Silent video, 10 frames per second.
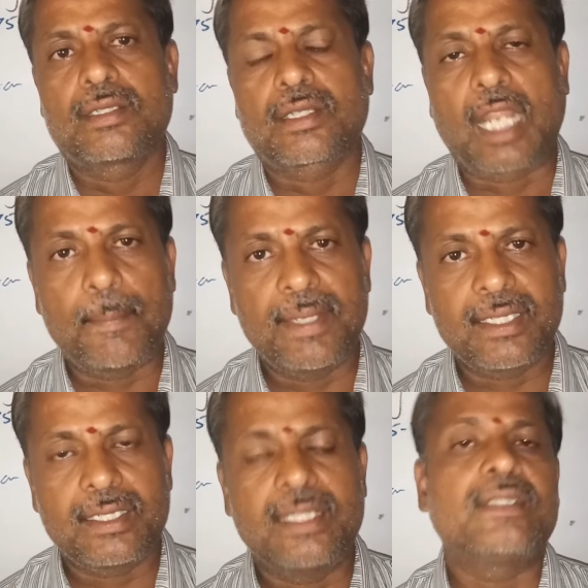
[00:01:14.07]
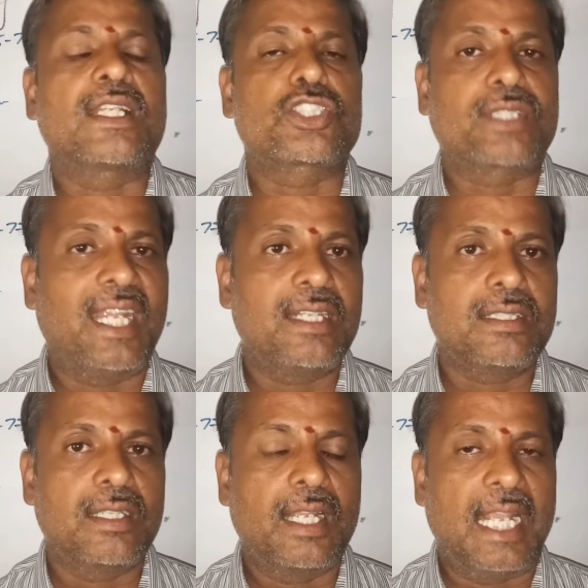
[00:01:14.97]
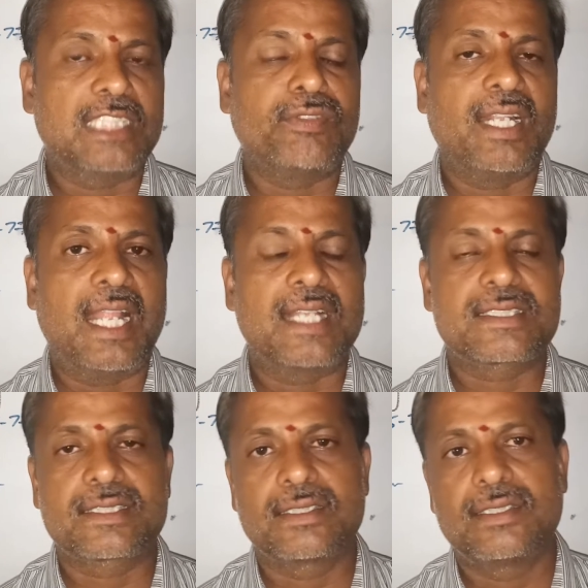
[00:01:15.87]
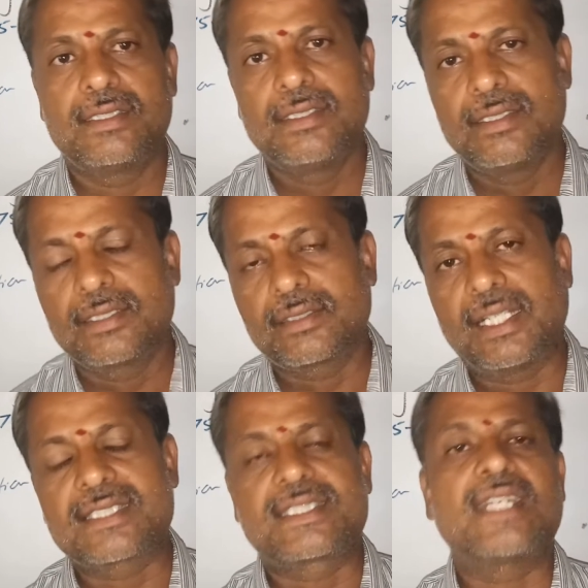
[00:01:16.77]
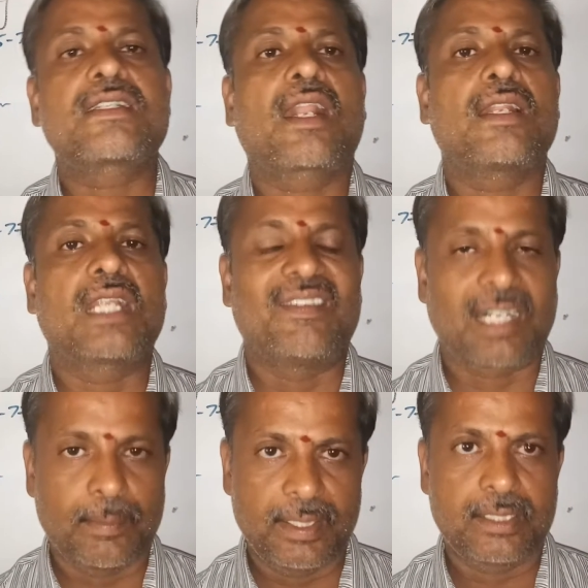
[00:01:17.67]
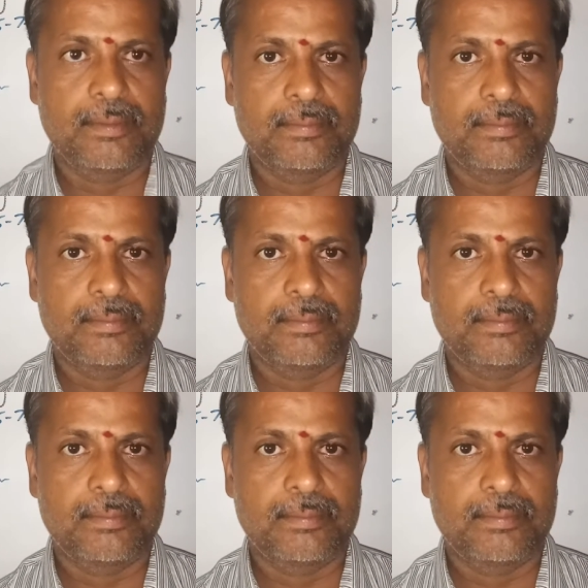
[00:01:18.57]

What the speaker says: coming in the state as well as the central government.